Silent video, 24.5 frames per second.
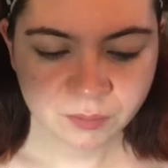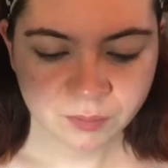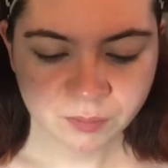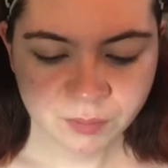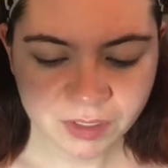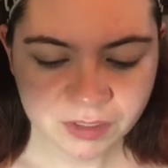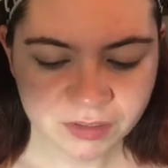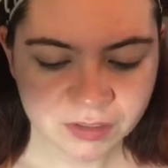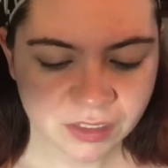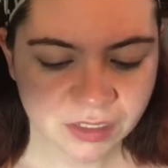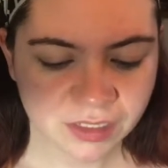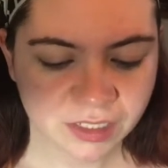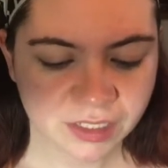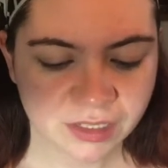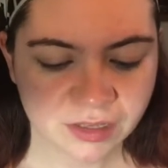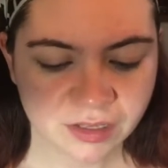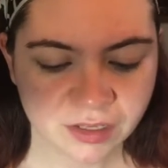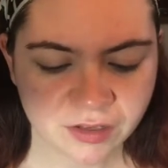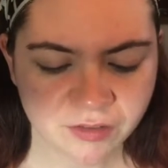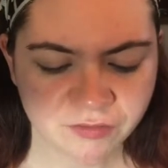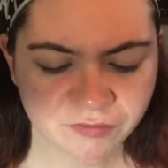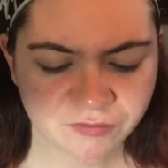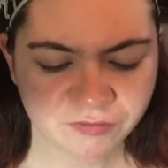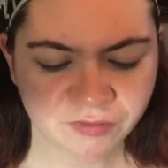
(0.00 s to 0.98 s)
basically
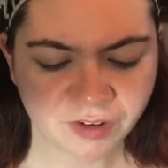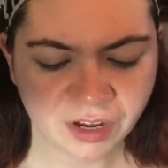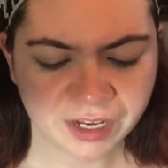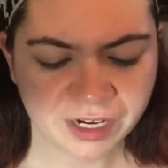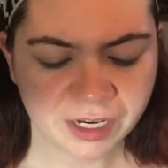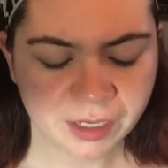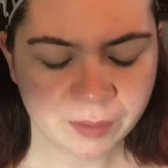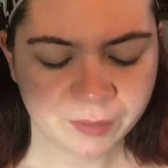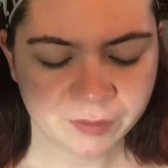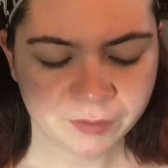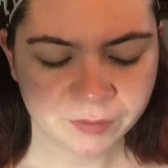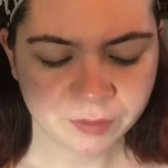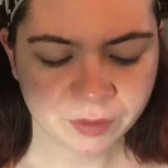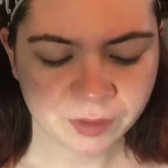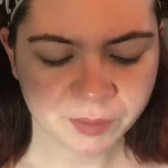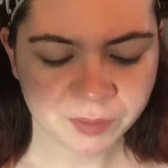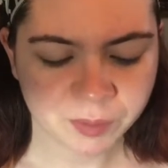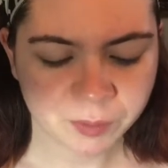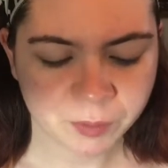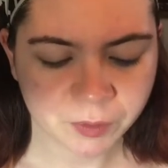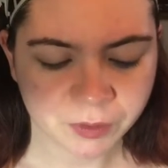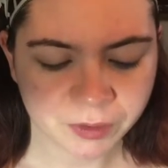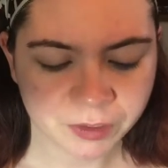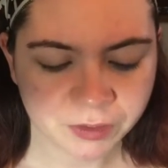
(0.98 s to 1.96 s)
the Friday before
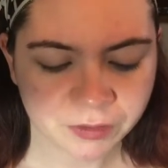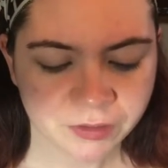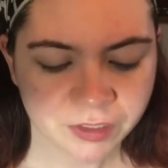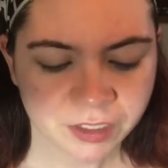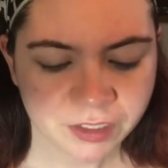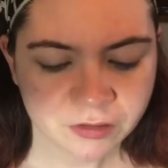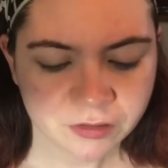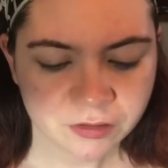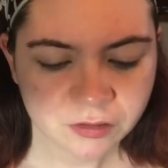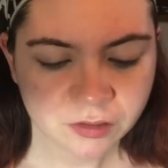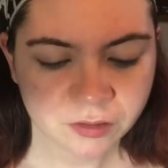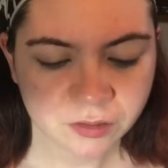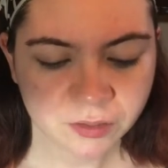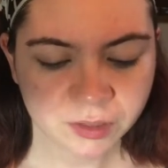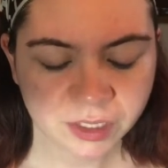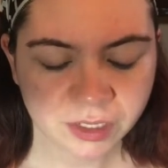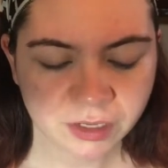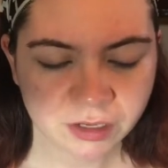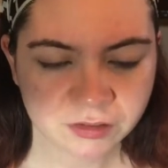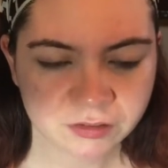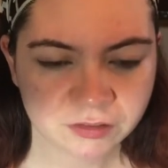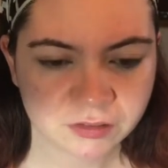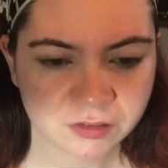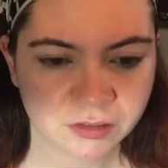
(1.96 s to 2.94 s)
Memorial Day, so I
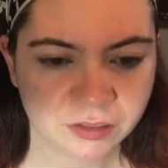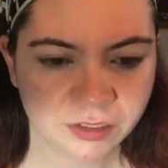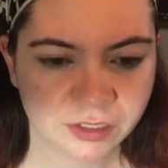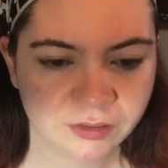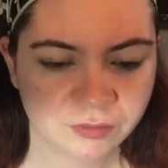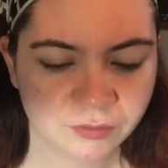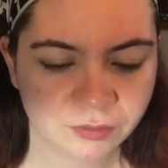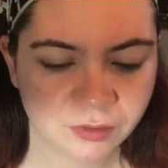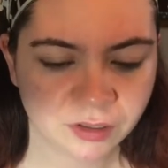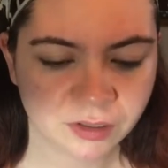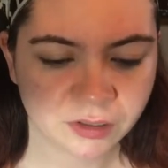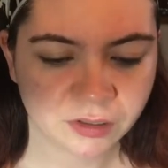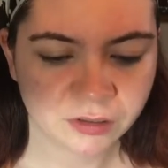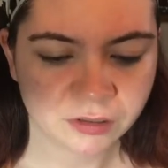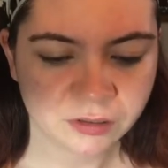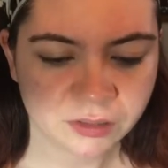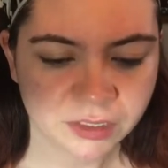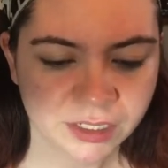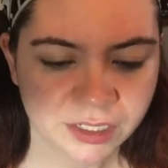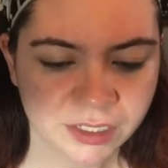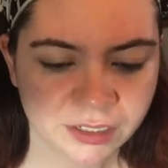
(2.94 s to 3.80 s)
got to leave work early.